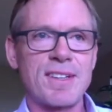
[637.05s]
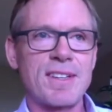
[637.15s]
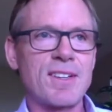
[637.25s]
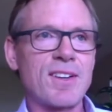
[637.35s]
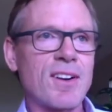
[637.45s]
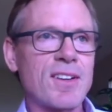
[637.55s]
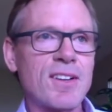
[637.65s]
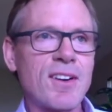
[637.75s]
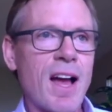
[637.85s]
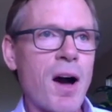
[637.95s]

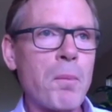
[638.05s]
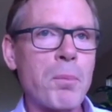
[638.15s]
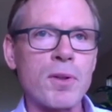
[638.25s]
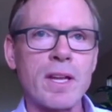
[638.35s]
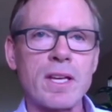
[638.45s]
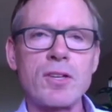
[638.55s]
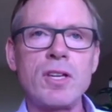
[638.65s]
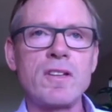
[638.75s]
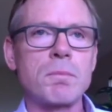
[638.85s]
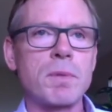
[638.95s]
You're a helper. Like, you
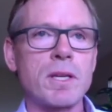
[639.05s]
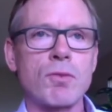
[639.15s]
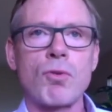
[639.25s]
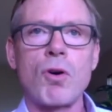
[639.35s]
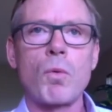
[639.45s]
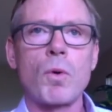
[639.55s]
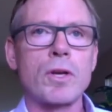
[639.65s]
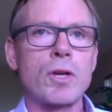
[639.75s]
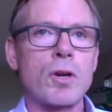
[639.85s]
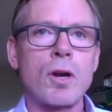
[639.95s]
need to be in a role where
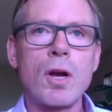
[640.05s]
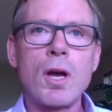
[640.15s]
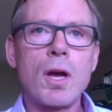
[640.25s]
you're